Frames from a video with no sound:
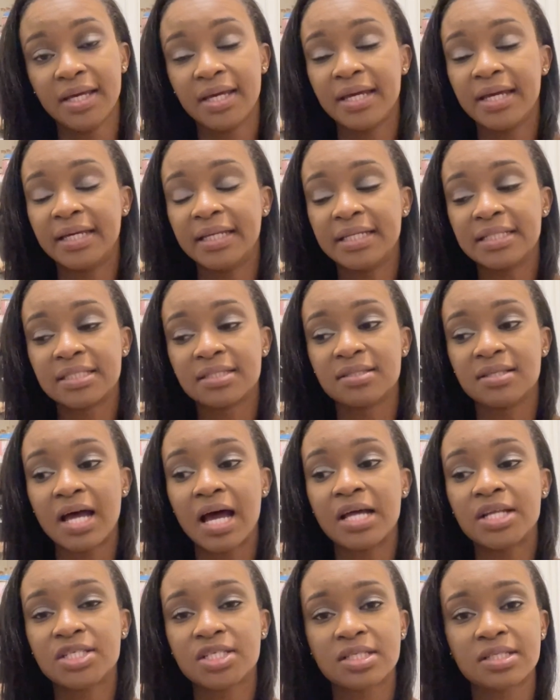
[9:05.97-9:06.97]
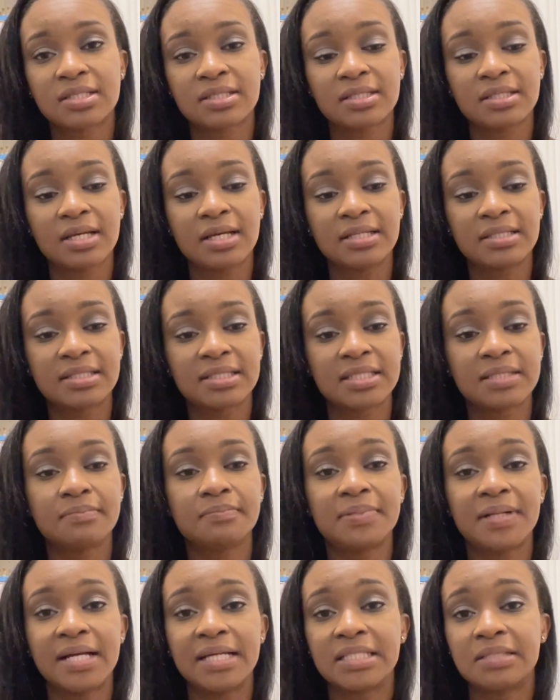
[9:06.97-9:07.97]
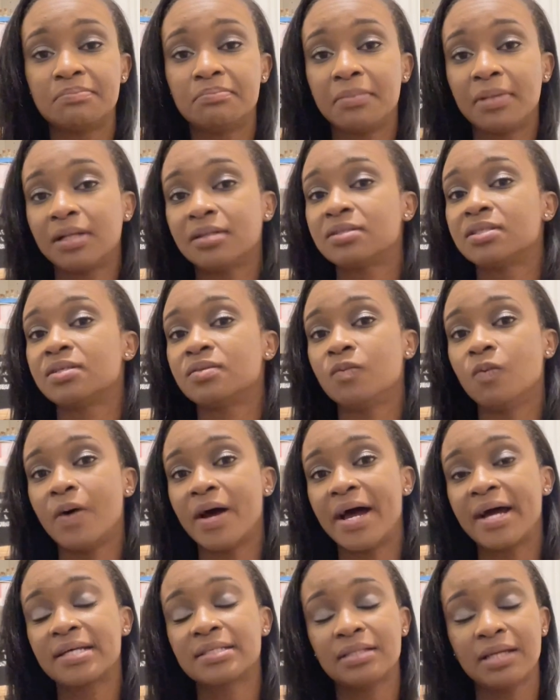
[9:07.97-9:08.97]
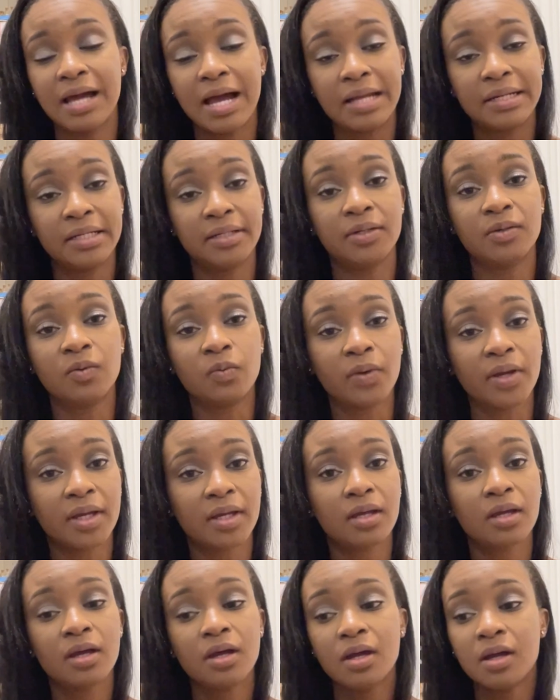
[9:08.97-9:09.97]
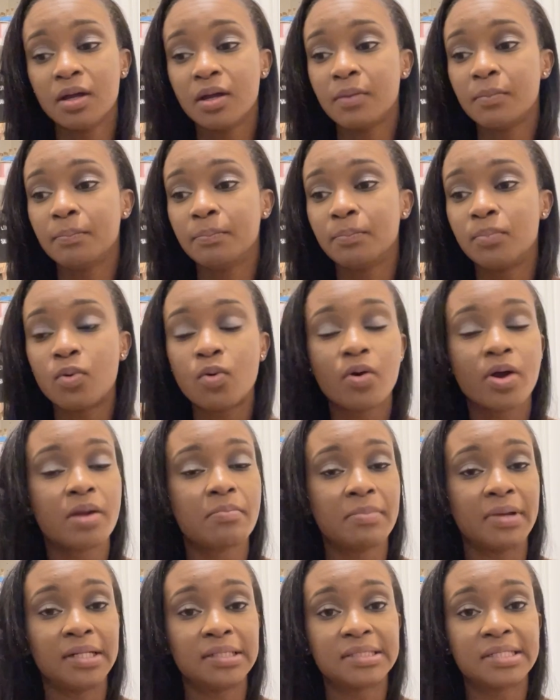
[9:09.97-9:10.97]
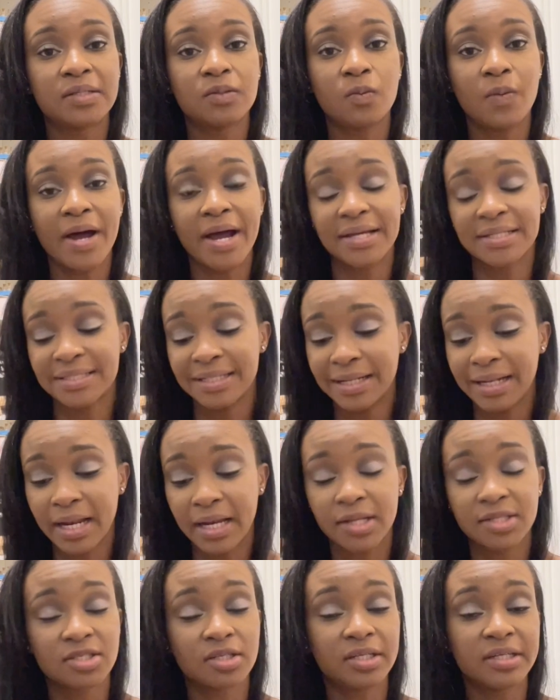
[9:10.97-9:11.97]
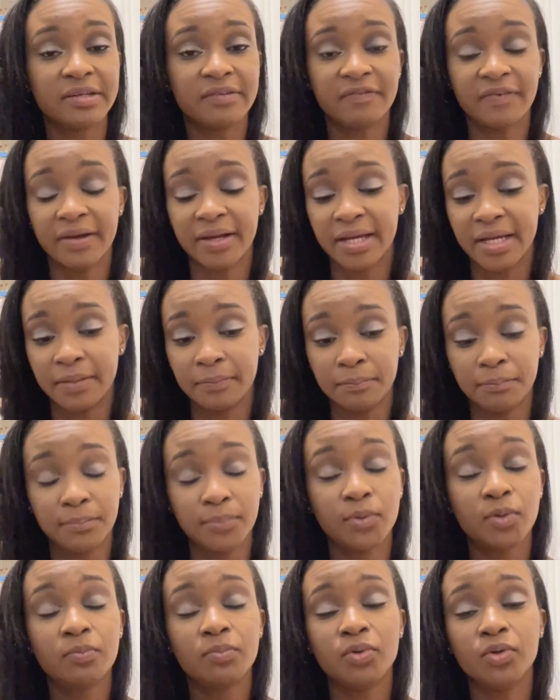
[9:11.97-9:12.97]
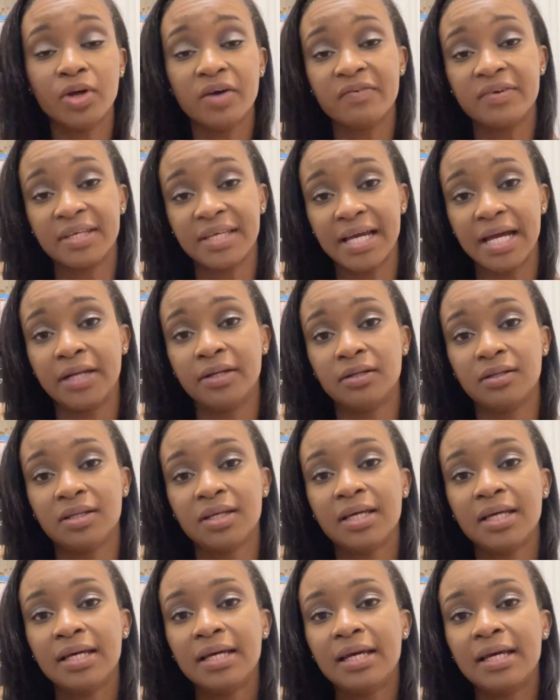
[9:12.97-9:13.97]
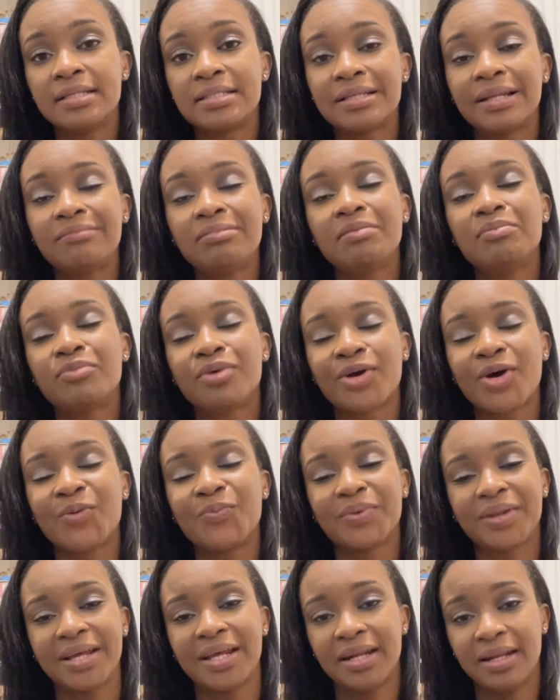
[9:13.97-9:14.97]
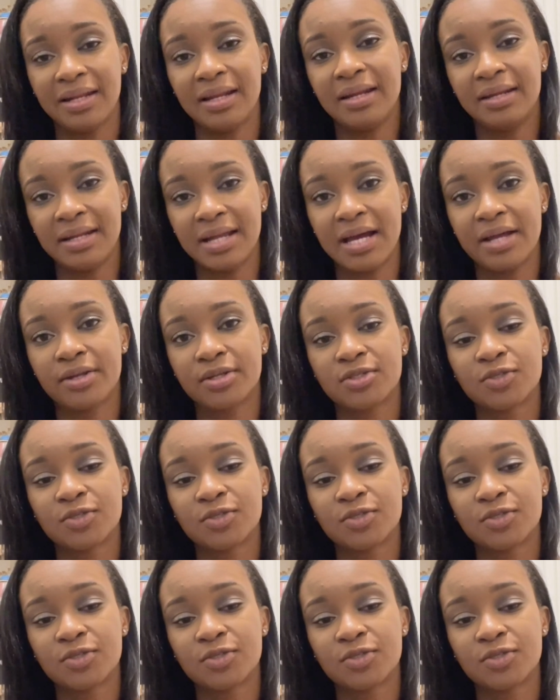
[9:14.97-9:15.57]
It is not just as simple as melting wax, adding a wick, pour melted wax, let it solidify, and boom, you have a candle. It's a little bit more complicated than that.